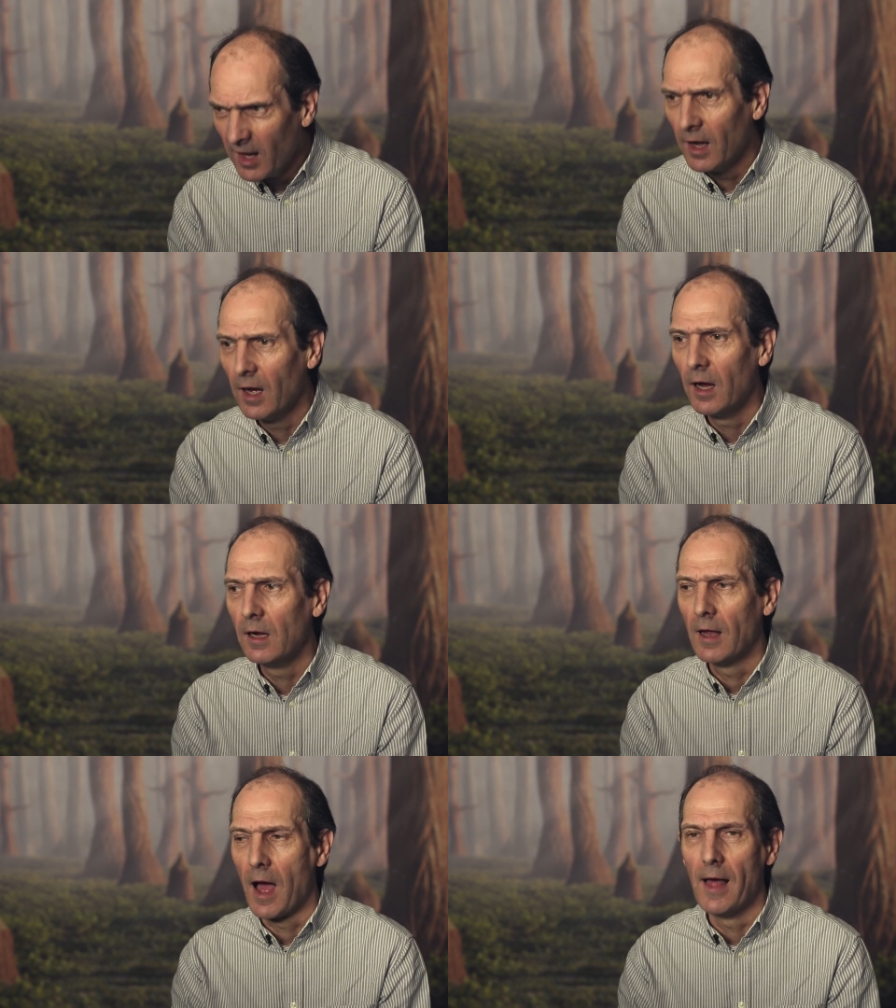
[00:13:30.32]
Uh,
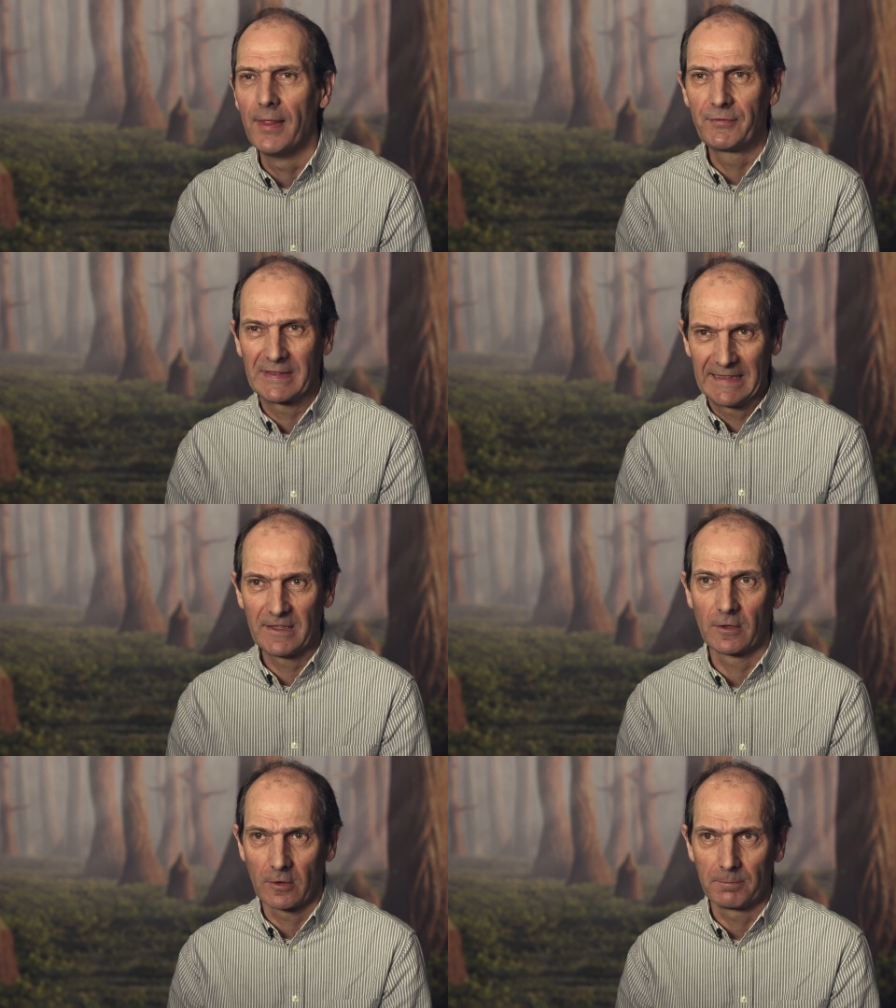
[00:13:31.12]
they've clearly
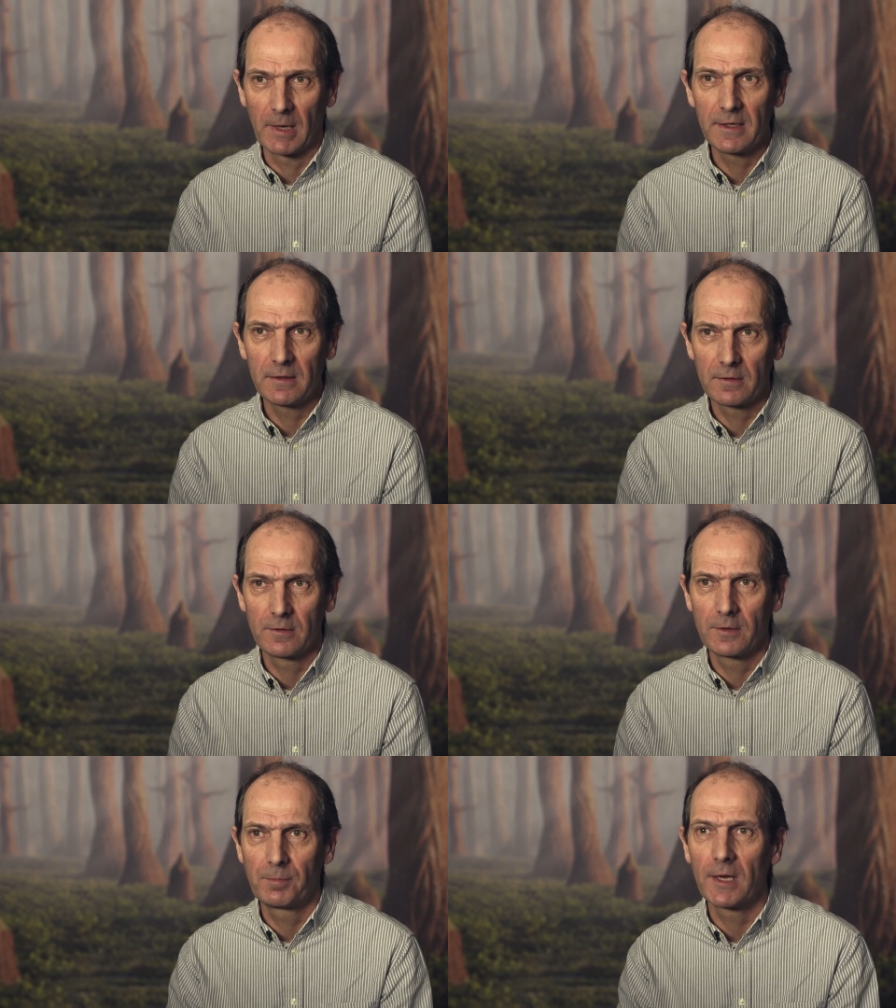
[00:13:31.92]
got a lot of money
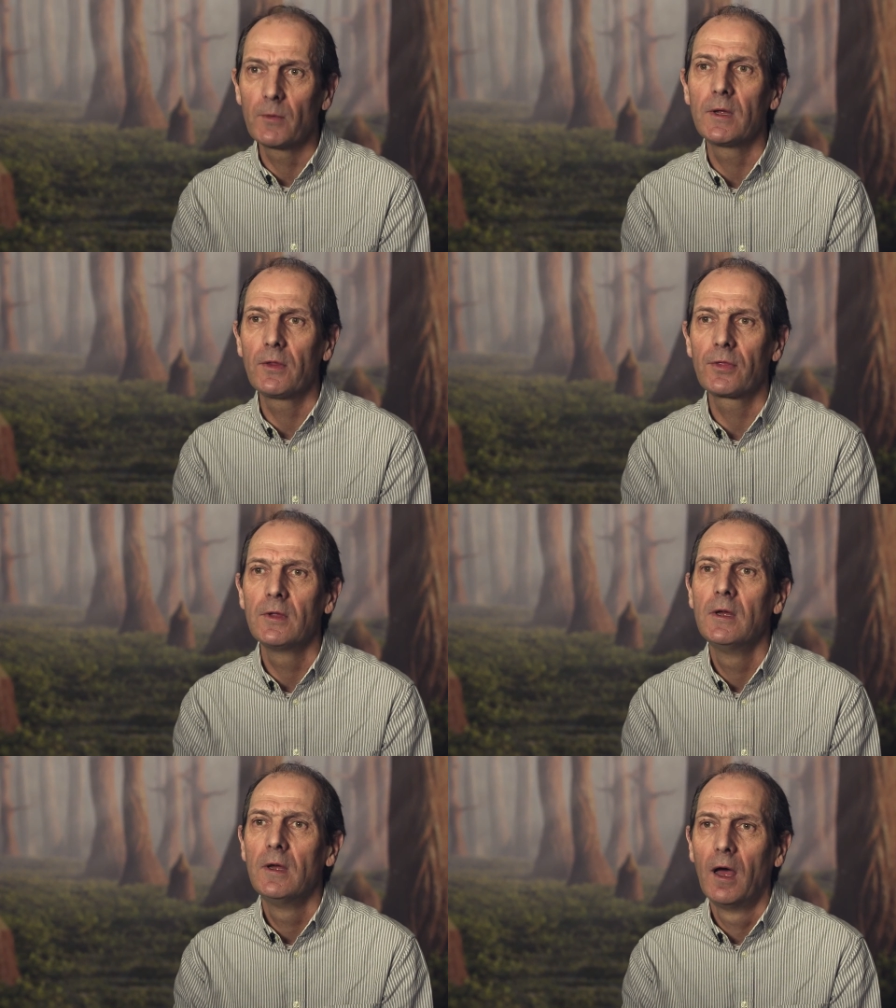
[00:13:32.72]
to play with.
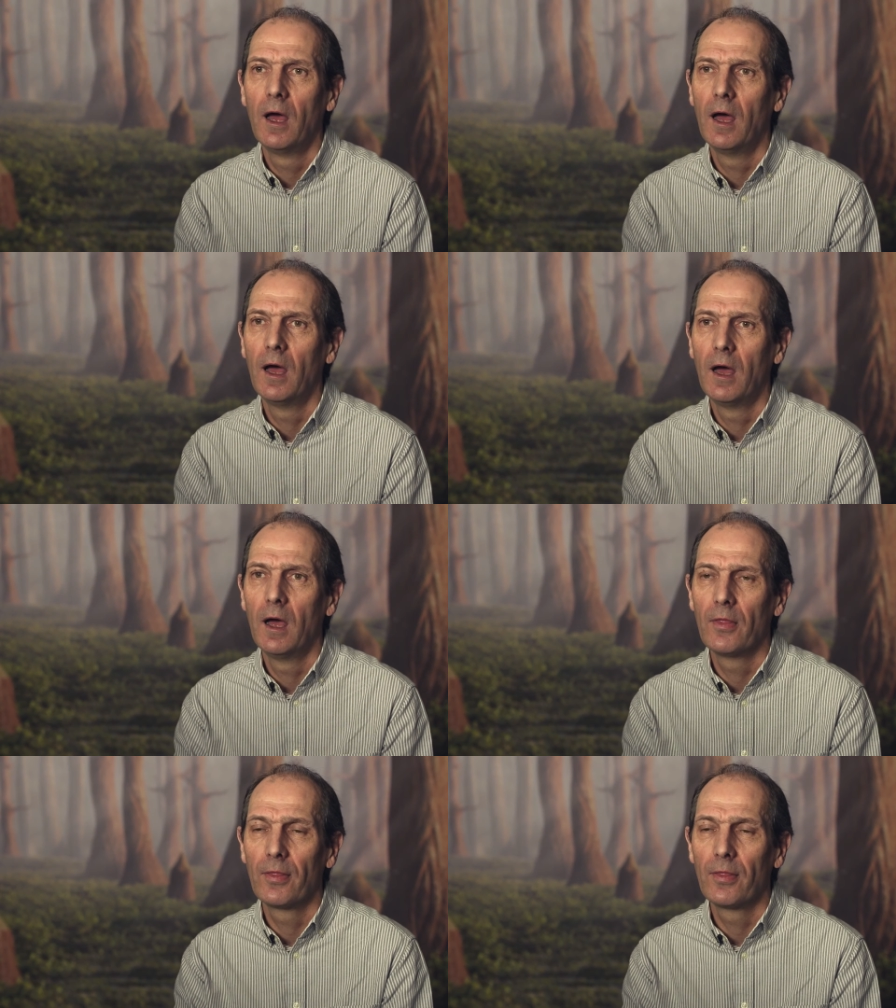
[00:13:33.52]
Uh,